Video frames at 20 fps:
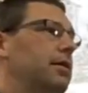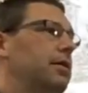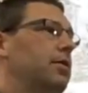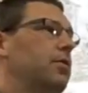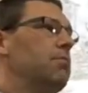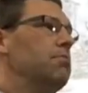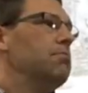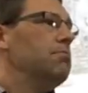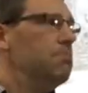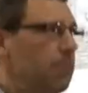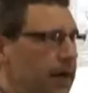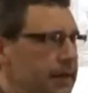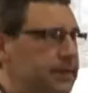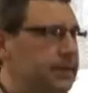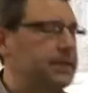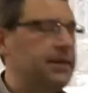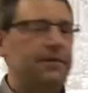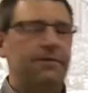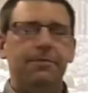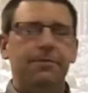
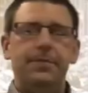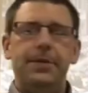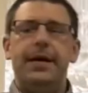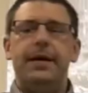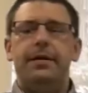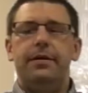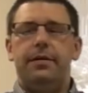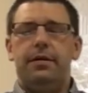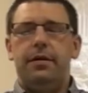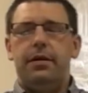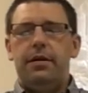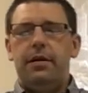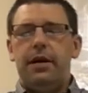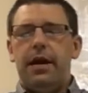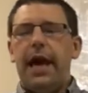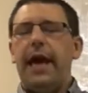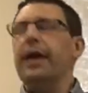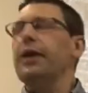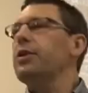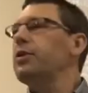must have been
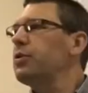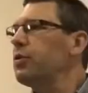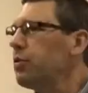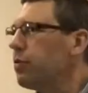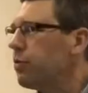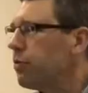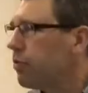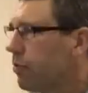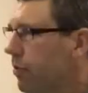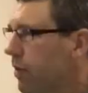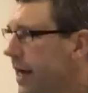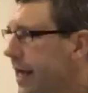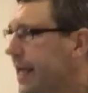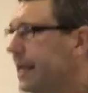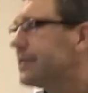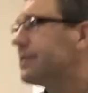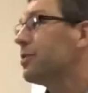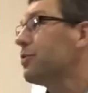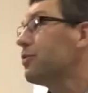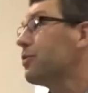a
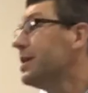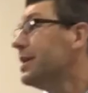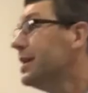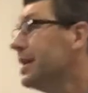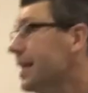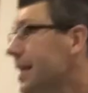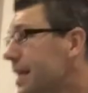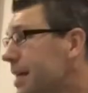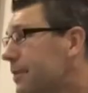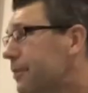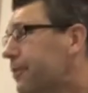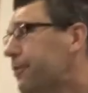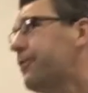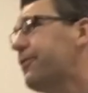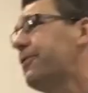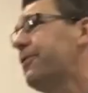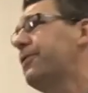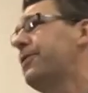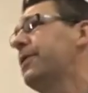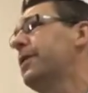great
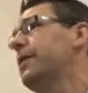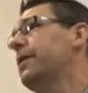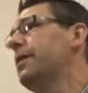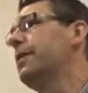relief